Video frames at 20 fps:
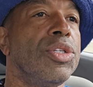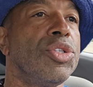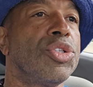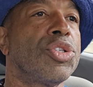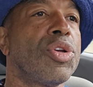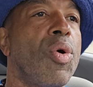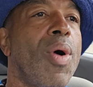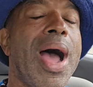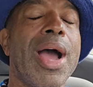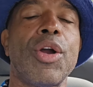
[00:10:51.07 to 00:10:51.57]

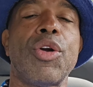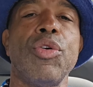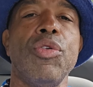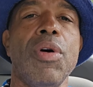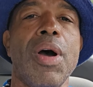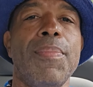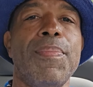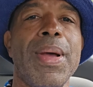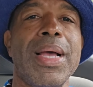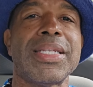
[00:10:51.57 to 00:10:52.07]
So I
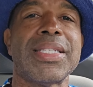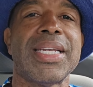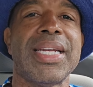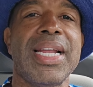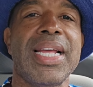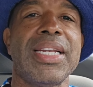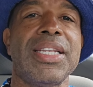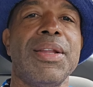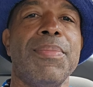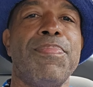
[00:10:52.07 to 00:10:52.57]
grew up as
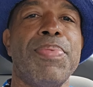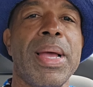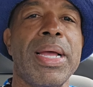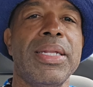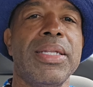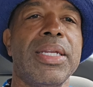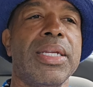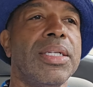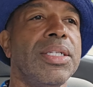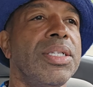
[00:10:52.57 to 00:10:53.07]
an
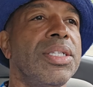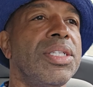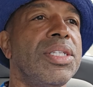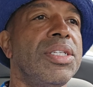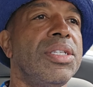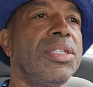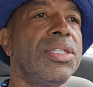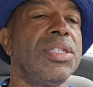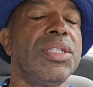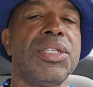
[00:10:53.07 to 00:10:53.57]
independent
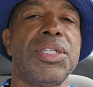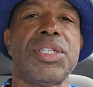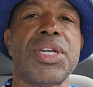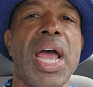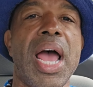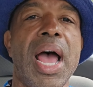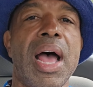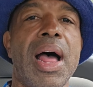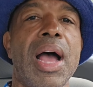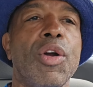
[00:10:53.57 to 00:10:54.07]

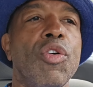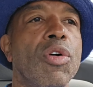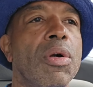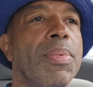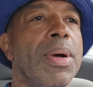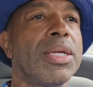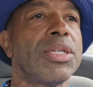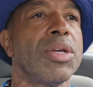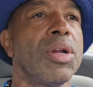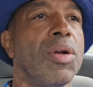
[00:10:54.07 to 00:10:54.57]
child. I grew
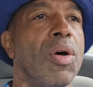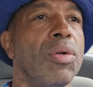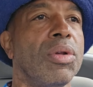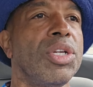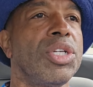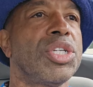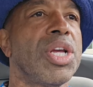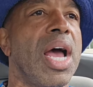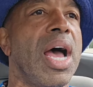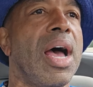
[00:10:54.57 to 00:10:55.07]
up as an
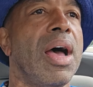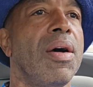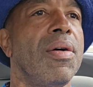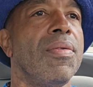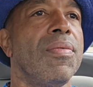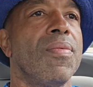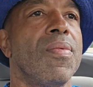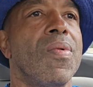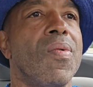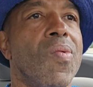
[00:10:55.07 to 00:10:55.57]
only
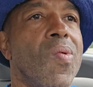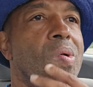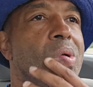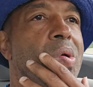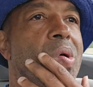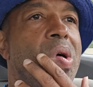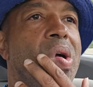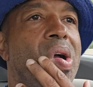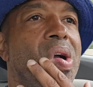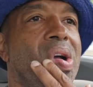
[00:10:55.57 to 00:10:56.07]
child,
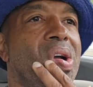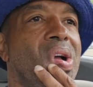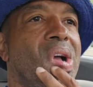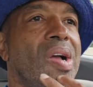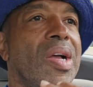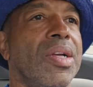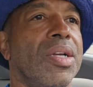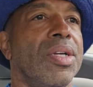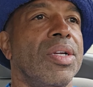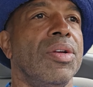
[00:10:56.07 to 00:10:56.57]

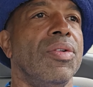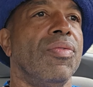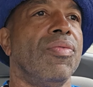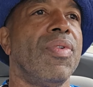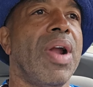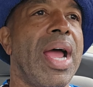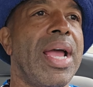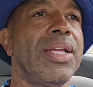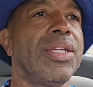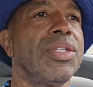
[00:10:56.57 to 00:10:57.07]

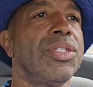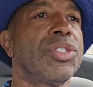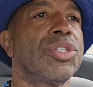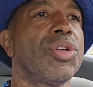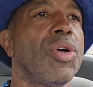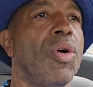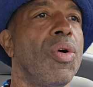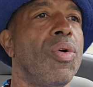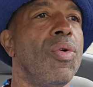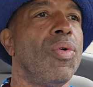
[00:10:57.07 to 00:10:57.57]
right?
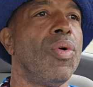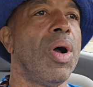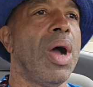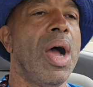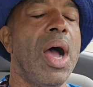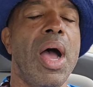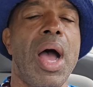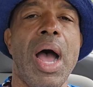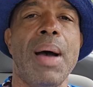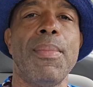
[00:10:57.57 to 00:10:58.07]
So
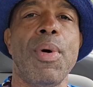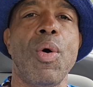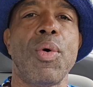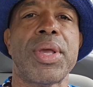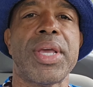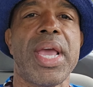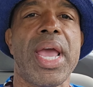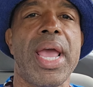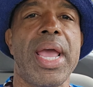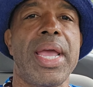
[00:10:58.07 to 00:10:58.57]
I'm
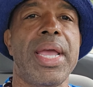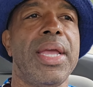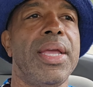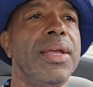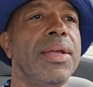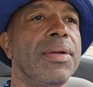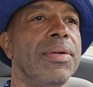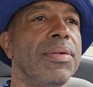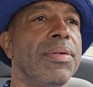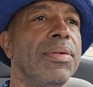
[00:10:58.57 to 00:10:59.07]
okay
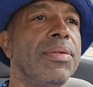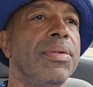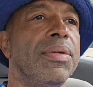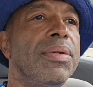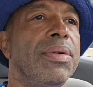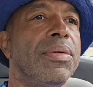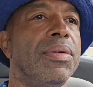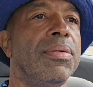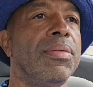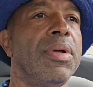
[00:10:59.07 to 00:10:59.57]

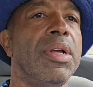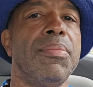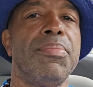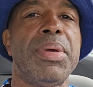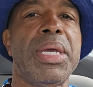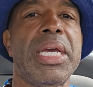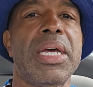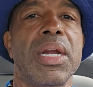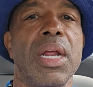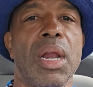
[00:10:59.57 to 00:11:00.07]

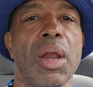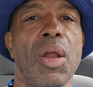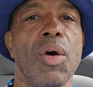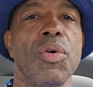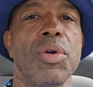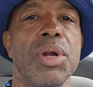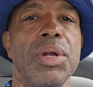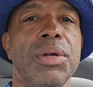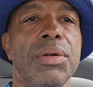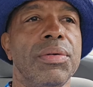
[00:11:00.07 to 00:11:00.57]
being a
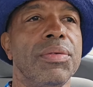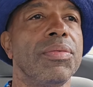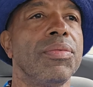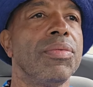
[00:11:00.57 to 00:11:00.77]
loner.